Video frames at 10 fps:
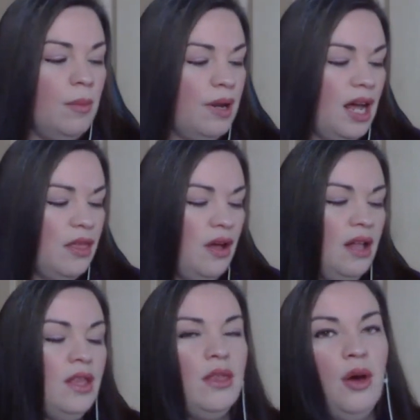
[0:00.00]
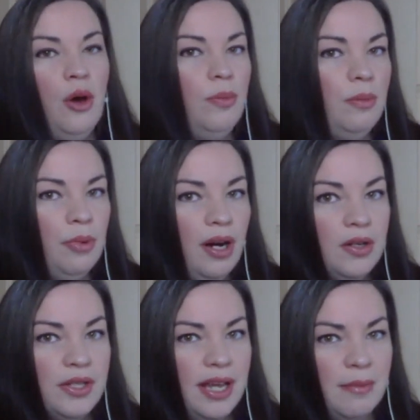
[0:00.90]
But I thought that the Hope and Prayer
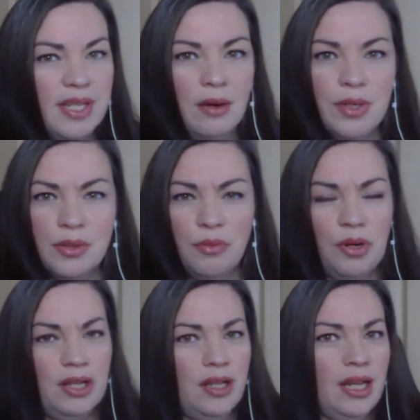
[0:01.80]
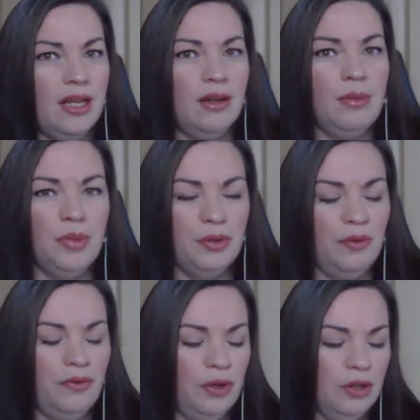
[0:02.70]
stamp set was really
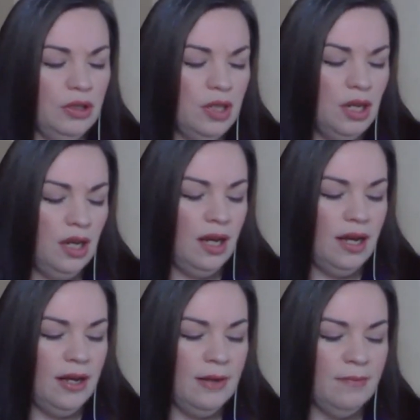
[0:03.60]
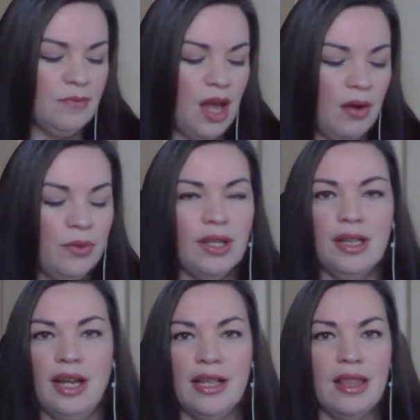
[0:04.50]
beautiful. I really
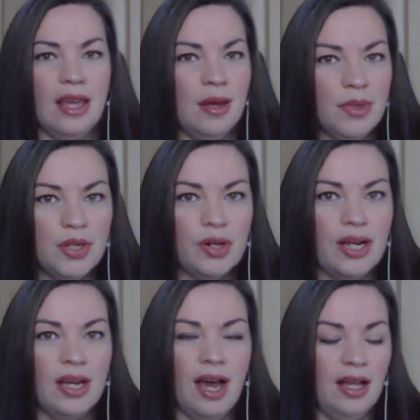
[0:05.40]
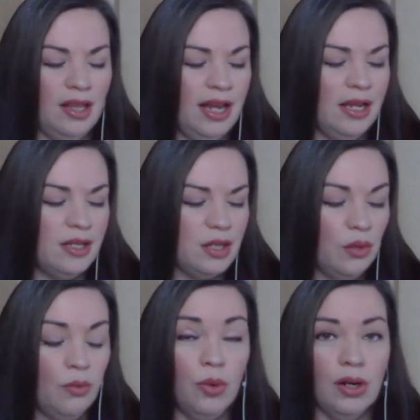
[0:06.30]
liked the imagery. I liked
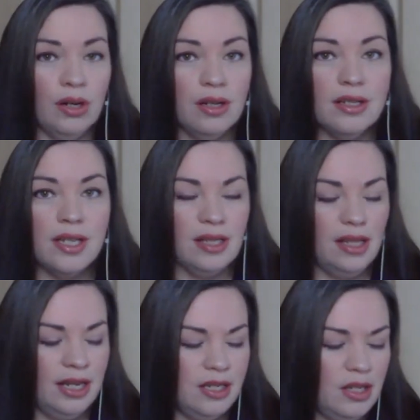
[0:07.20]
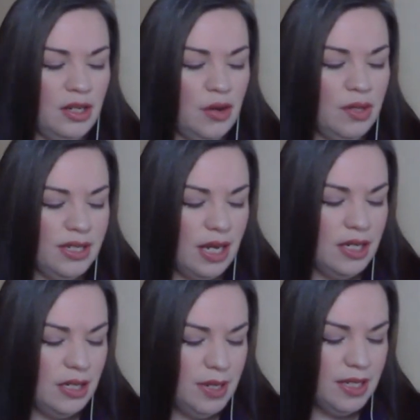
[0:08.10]
the words. I liked, the
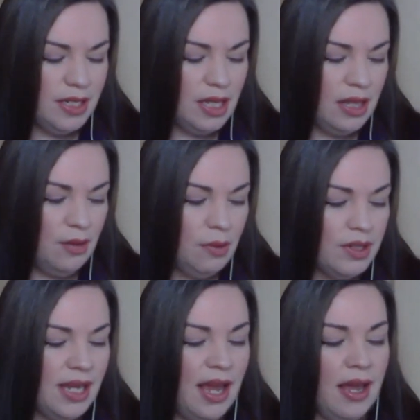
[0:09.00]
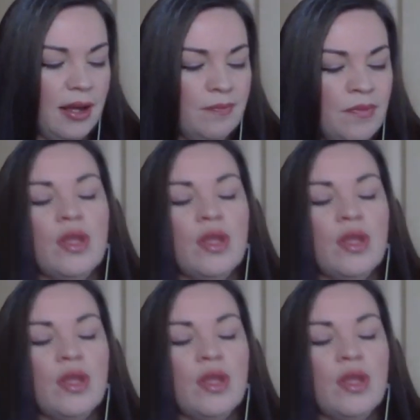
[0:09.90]
sentiments that they were saying.